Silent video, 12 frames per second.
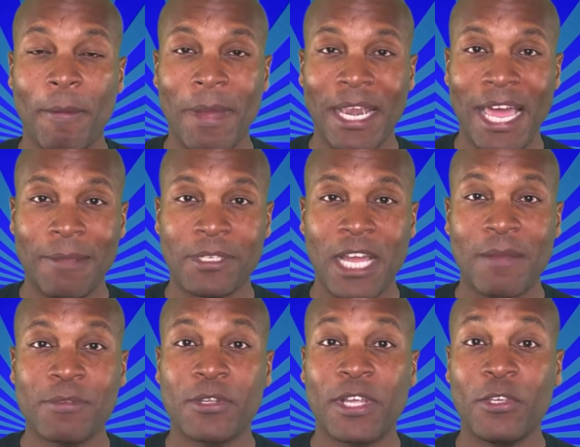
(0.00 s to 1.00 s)
on my
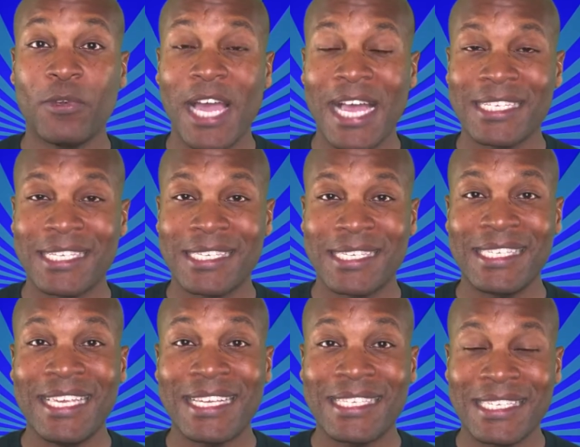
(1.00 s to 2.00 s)
laptop so that you guys can
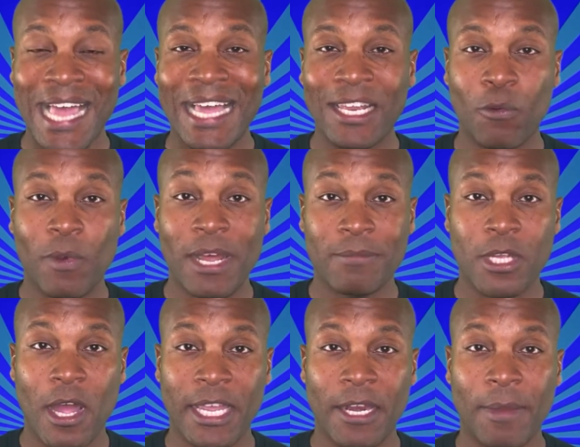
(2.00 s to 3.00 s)
see exactly what I'm
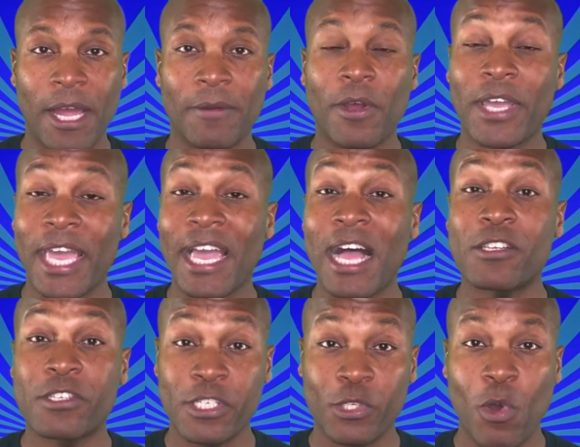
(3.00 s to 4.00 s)
talking about. Okay, I'll
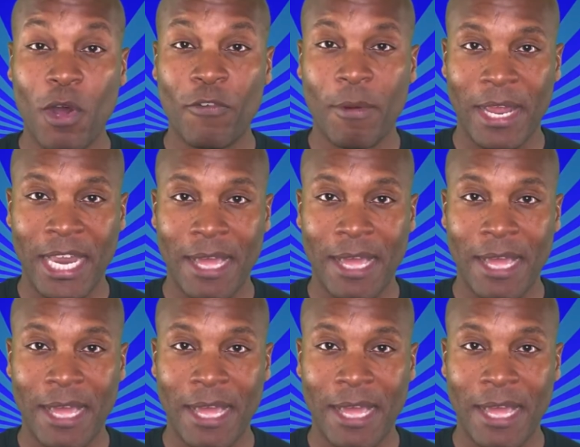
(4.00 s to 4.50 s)
see you over on my